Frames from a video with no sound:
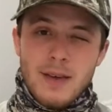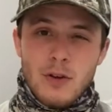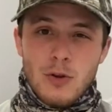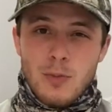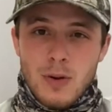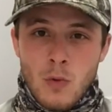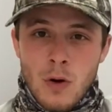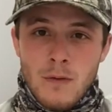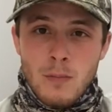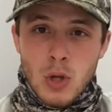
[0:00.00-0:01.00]
give it a little bit more
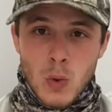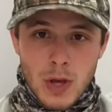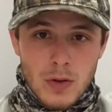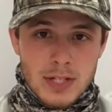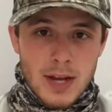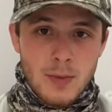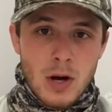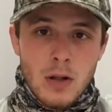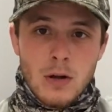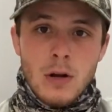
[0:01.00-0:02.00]
of a bluegill type
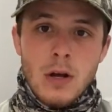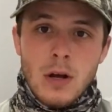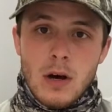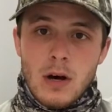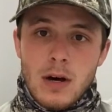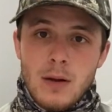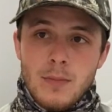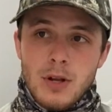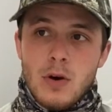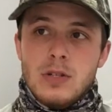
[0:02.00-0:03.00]
color.
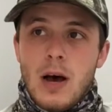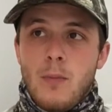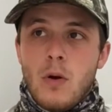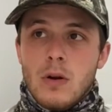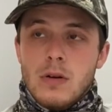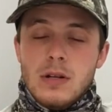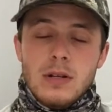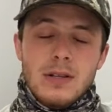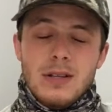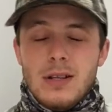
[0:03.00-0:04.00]
Um, you know, top water
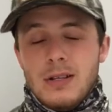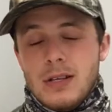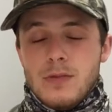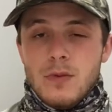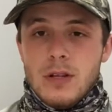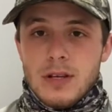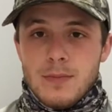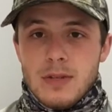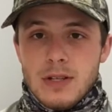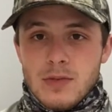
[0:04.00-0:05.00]
it, it doesn't really
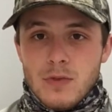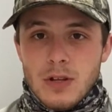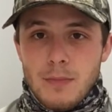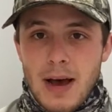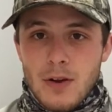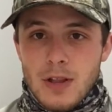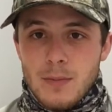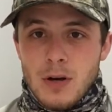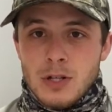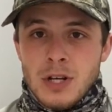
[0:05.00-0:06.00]
it doesn't really matter
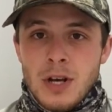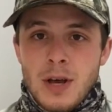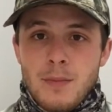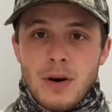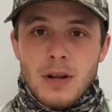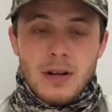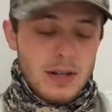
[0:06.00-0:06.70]
that much, but